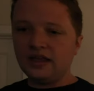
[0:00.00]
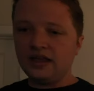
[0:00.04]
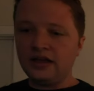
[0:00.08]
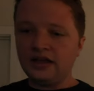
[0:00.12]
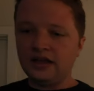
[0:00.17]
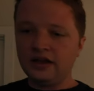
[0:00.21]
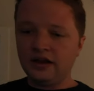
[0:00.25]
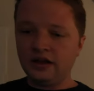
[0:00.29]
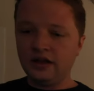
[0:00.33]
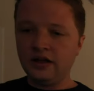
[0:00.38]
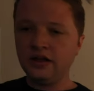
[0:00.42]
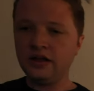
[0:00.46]

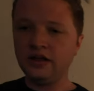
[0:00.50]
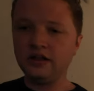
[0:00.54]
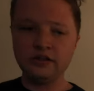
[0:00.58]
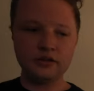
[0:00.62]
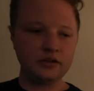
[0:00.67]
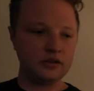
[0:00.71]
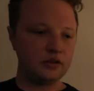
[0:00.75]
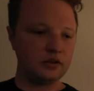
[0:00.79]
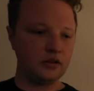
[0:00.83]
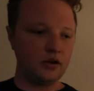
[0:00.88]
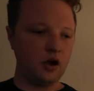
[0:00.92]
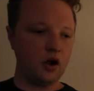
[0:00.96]
then
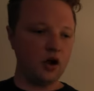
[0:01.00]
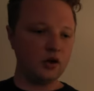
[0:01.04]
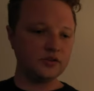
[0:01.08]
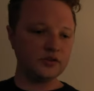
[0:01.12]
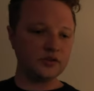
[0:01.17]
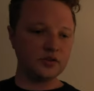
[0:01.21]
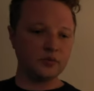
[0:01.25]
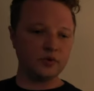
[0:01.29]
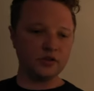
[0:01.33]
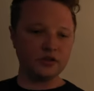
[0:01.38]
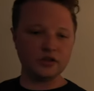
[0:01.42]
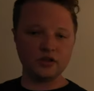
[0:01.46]

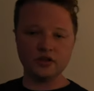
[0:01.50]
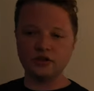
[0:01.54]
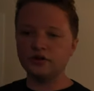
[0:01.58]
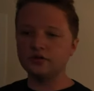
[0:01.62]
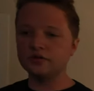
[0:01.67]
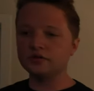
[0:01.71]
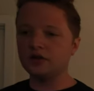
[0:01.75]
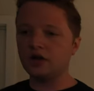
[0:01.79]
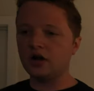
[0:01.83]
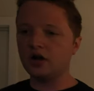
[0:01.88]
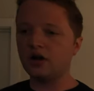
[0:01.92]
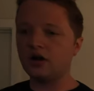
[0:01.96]
also with
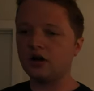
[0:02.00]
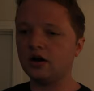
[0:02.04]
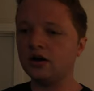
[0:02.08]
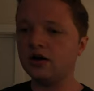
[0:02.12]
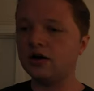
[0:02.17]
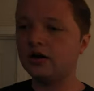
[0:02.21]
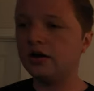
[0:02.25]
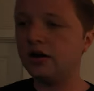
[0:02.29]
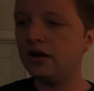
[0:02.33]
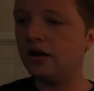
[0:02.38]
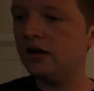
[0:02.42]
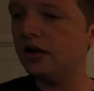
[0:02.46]
those
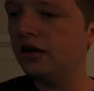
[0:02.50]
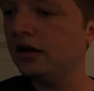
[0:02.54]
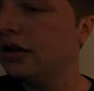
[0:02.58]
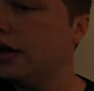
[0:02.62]
are